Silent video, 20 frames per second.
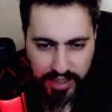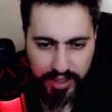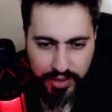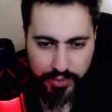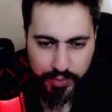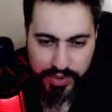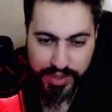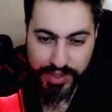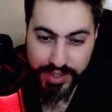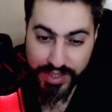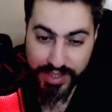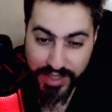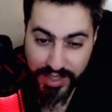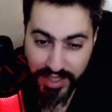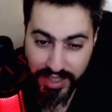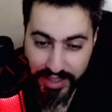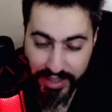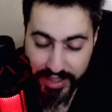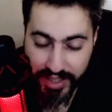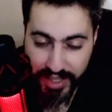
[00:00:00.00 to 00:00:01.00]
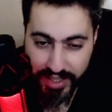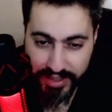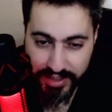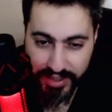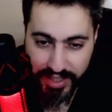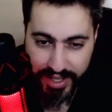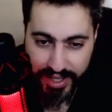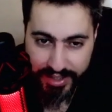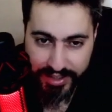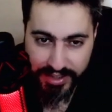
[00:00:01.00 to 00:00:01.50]
We see an
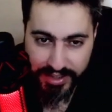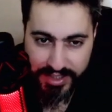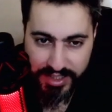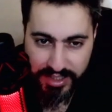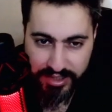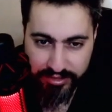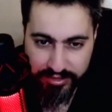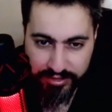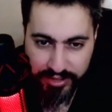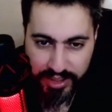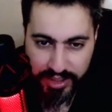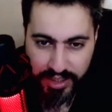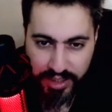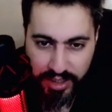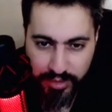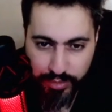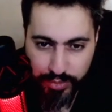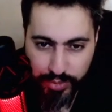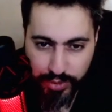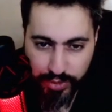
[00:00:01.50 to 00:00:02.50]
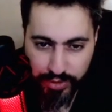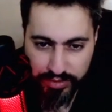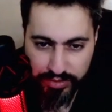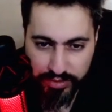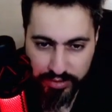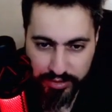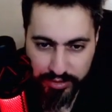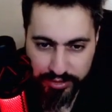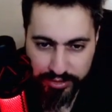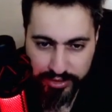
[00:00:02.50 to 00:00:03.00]
aggressive
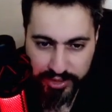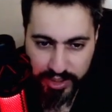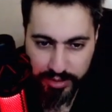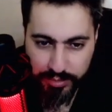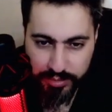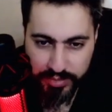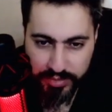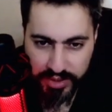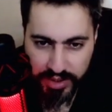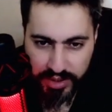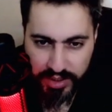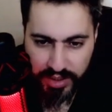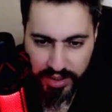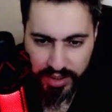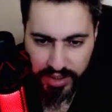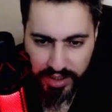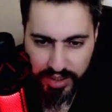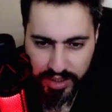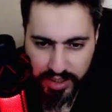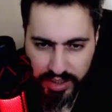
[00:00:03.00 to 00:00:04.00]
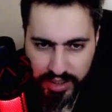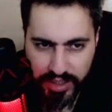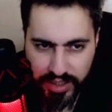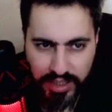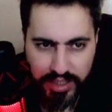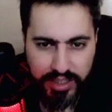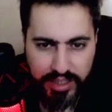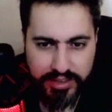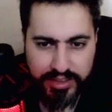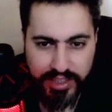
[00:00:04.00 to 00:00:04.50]
move from
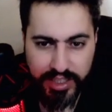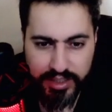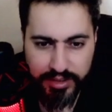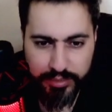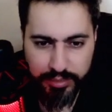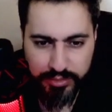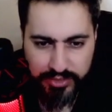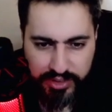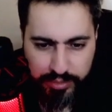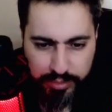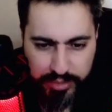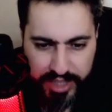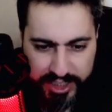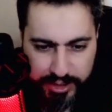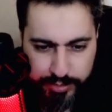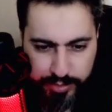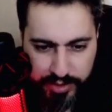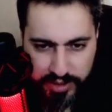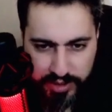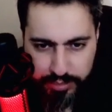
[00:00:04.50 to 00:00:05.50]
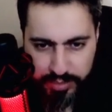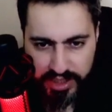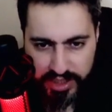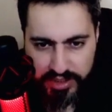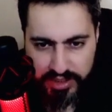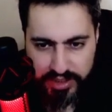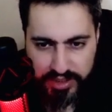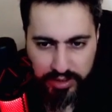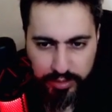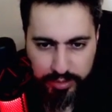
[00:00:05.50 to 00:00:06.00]
Mattbeer,
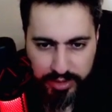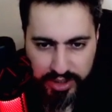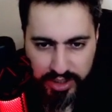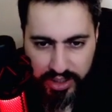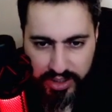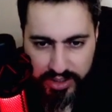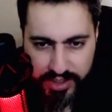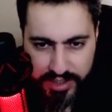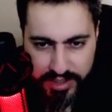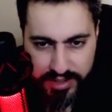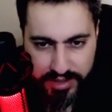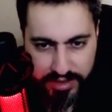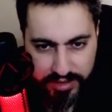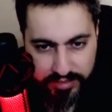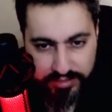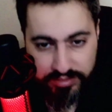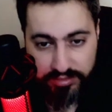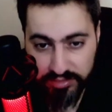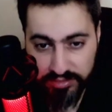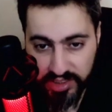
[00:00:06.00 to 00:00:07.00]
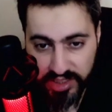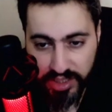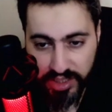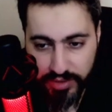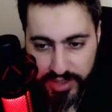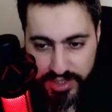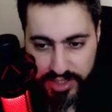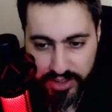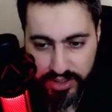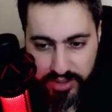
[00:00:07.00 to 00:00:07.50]
but to be honest,
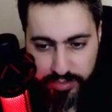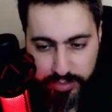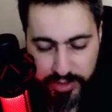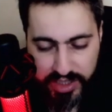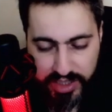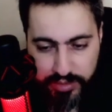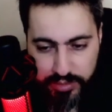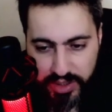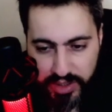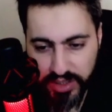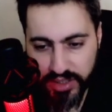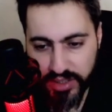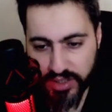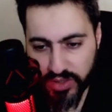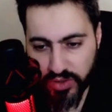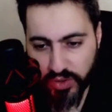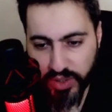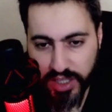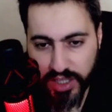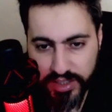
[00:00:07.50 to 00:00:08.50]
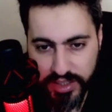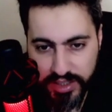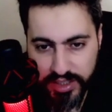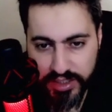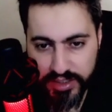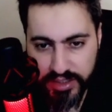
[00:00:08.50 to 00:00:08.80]
that was a good play because you're either